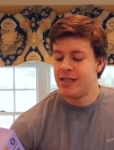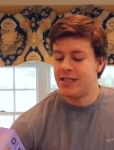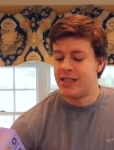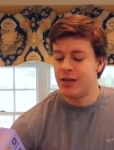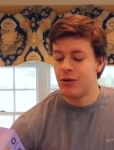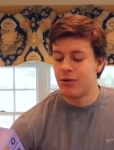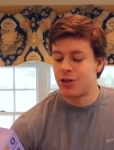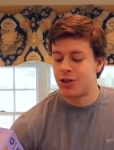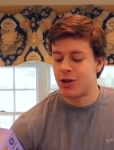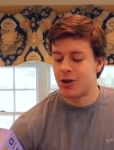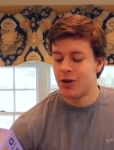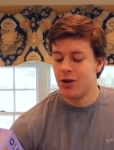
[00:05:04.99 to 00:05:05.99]
0
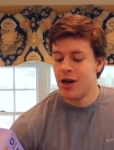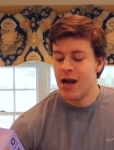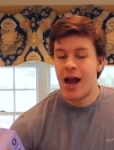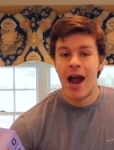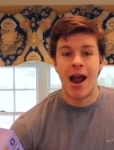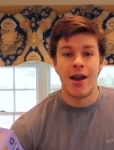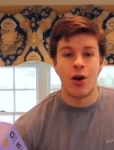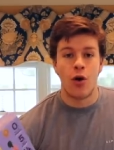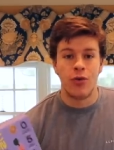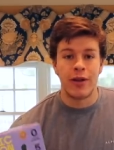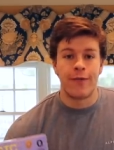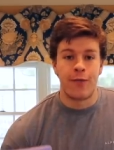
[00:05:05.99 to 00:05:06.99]
sugar, and
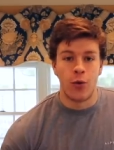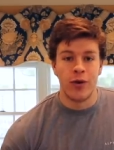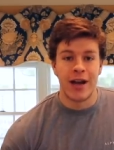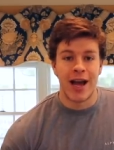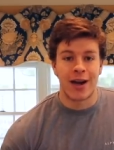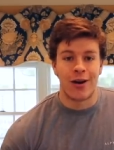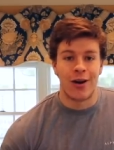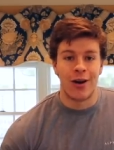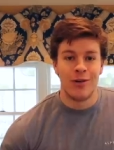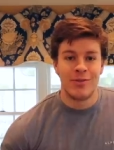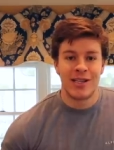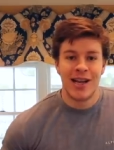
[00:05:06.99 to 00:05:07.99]
only 4 net
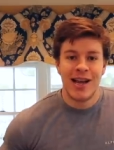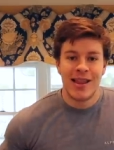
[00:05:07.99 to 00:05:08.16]
carbs.